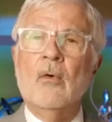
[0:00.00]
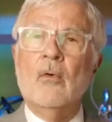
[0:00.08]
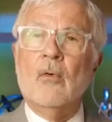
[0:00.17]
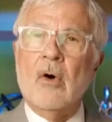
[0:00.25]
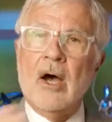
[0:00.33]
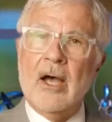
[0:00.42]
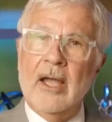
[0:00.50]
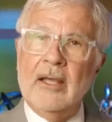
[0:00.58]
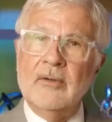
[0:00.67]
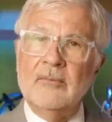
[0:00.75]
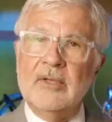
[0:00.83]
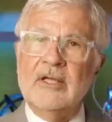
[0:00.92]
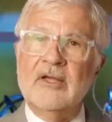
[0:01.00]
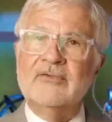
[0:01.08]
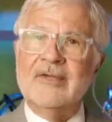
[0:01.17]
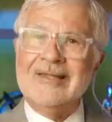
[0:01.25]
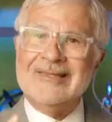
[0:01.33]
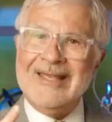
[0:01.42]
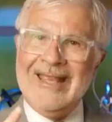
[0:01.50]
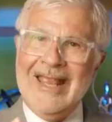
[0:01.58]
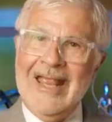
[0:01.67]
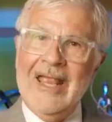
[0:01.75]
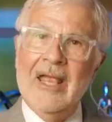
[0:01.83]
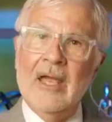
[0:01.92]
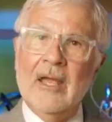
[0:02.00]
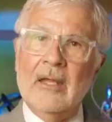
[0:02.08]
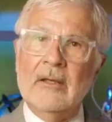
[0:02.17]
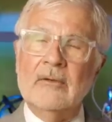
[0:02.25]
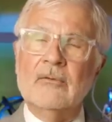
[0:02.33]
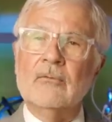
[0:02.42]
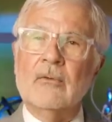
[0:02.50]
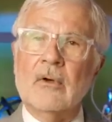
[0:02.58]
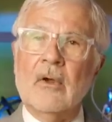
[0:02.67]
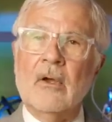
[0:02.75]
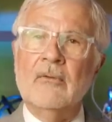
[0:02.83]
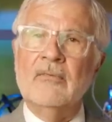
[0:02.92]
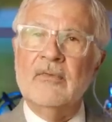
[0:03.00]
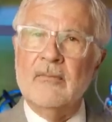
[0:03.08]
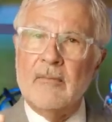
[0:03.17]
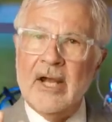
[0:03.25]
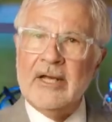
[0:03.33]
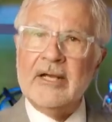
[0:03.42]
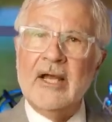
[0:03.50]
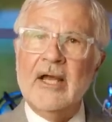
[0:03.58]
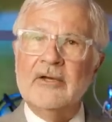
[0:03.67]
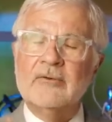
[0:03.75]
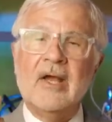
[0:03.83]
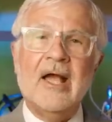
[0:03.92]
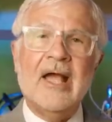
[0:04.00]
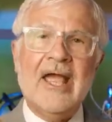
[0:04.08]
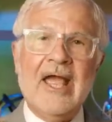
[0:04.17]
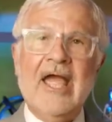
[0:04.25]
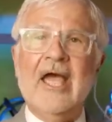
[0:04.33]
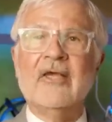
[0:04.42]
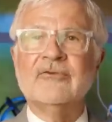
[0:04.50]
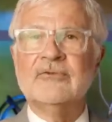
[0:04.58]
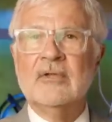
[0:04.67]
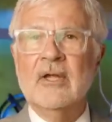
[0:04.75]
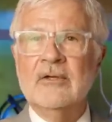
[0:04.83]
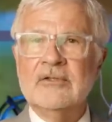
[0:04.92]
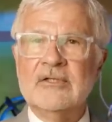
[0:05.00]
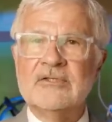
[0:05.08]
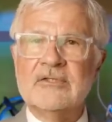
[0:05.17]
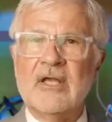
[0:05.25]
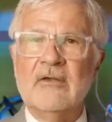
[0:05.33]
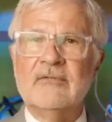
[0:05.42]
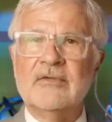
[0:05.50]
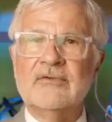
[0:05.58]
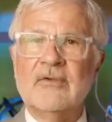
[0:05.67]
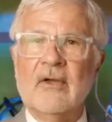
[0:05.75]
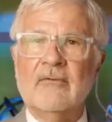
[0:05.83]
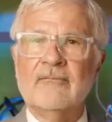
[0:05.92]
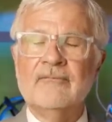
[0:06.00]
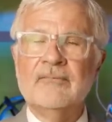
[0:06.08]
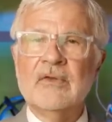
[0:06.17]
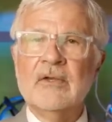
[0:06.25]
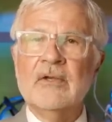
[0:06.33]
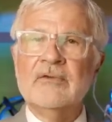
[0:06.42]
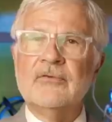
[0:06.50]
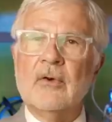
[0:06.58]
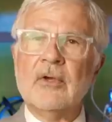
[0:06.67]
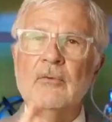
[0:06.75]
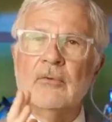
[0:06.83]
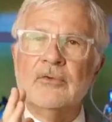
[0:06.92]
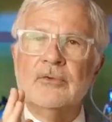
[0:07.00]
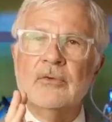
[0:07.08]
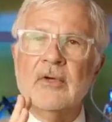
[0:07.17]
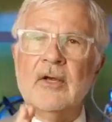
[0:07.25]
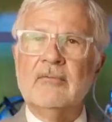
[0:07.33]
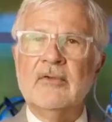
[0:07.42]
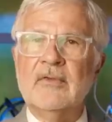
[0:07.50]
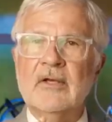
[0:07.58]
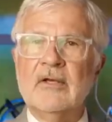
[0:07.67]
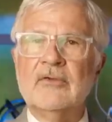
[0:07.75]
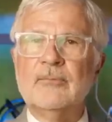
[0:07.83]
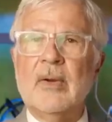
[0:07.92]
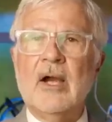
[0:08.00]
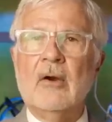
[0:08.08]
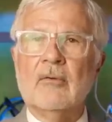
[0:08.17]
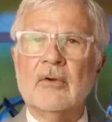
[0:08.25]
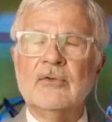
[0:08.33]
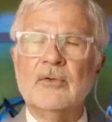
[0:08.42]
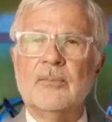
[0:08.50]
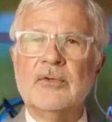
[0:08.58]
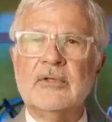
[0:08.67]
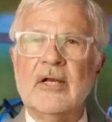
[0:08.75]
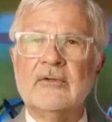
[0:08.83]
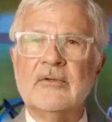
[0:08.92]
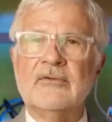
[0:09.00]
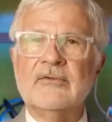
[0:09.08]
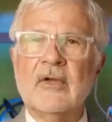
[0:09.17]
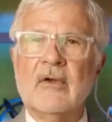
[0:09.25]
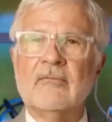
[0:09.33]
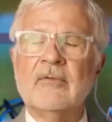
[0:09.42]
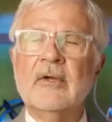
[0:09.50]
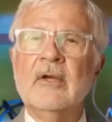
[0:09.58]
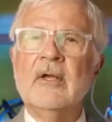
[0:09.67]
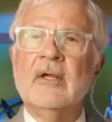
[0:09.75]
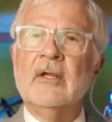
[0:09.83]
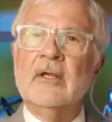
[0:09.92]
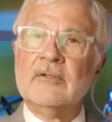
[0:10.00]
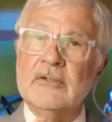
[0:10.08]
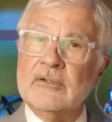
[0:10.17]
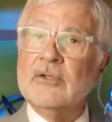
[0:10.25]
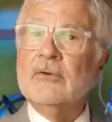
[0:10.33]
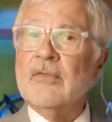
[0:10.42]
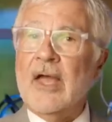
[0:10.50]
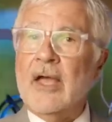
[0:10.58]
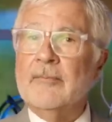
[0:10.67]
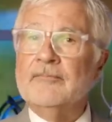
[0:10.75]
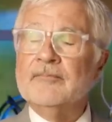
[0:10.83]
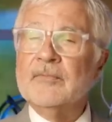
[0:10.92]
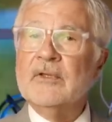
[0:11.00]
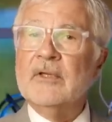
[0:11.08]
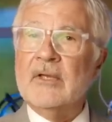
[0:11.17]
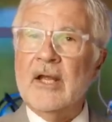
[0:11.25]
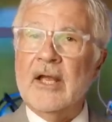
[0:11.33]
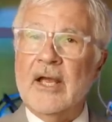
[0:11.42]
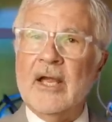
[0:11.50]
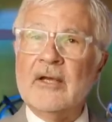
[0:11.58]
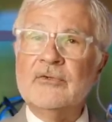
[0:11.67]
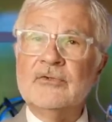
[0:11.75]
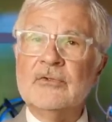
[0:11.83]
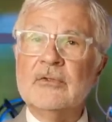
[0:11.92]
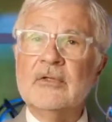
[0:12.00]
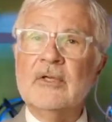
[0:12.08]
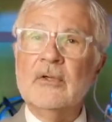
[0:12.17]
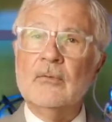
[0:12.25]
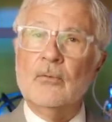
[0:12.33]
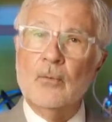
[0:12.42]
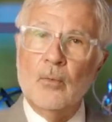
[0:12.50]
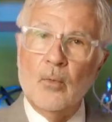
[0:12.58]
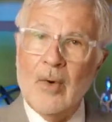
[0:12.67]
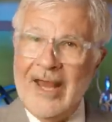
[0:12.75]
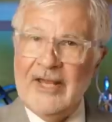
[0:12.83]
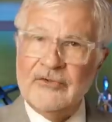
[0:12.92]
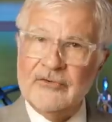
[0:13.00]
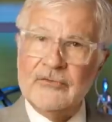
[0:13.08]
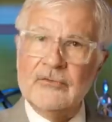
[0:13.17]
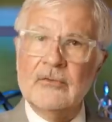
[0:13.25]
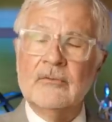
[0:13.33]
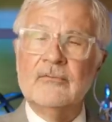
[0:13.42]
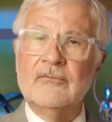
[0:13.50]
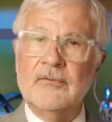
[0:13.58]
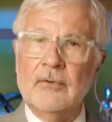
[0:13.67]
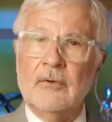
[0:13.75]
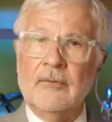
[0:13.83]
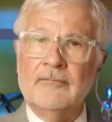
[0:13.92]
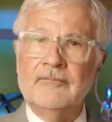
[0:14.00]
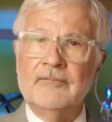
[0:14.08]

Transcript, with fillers: Why? Because at the end, we're all, the mitochondria has to save itself. So it will do everything in its power to protect itself. And to do that, it actually wastes fuel.